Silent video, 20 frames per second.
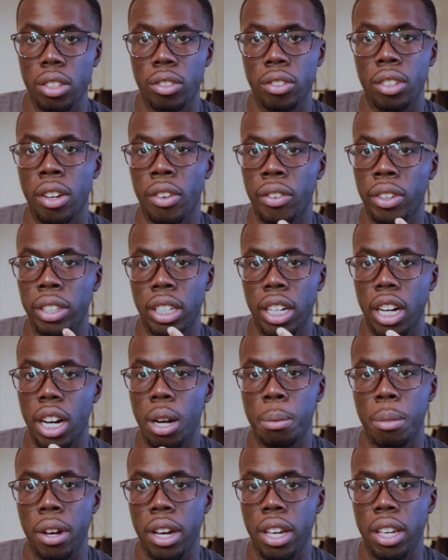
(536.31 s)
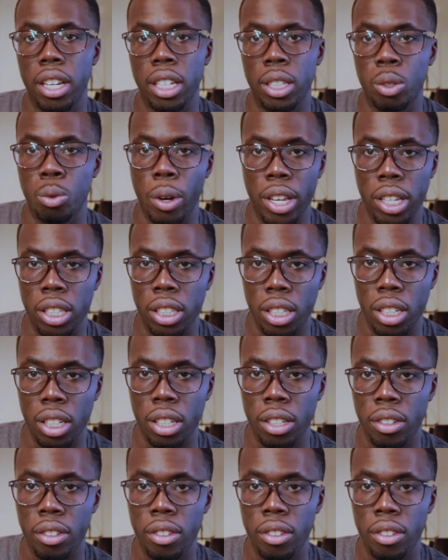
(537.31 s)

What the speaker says: of a terabyte is wasted.